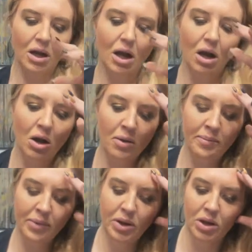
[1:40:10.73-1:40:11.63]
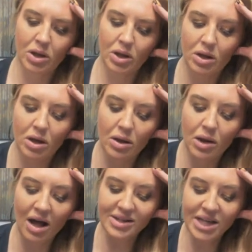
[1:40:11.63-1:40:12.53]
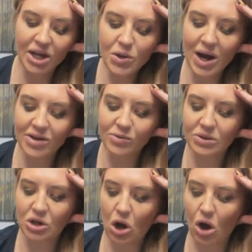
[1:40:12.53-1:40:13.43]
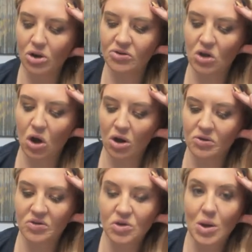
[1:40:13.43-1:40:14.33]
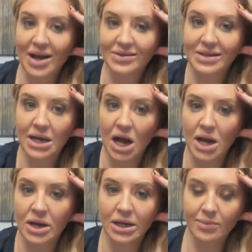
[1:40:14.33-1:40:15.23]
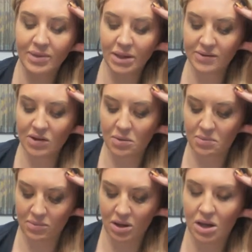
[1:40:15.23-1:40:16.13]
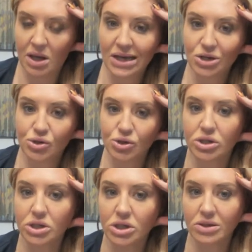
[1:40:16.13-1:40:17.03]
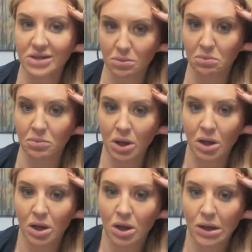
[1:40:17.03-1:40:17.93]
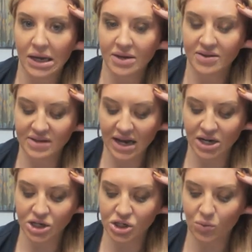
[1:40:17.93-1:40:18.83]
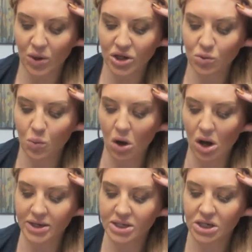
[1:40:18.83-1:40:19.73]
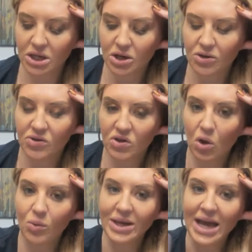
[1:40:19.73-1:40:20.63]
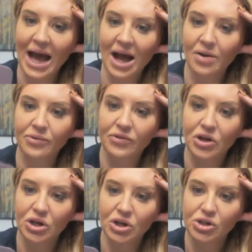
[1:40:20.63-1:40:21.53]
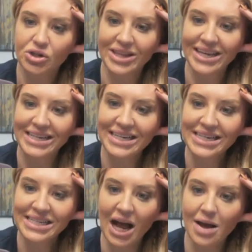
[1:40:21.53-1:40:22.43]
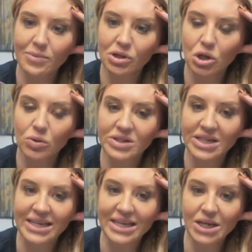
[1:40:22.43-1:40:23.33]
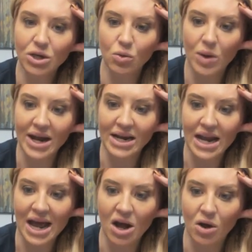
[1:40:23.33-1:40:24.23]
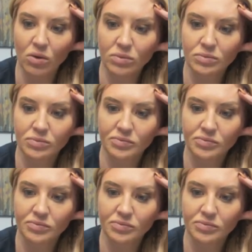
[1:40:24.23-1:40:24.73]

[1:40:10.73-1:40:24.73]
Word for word: Um, I'll tell you guys what the cards are so you guys can kind of give me some interest, some insight into what you want. So we have do they need time alone to heal right now?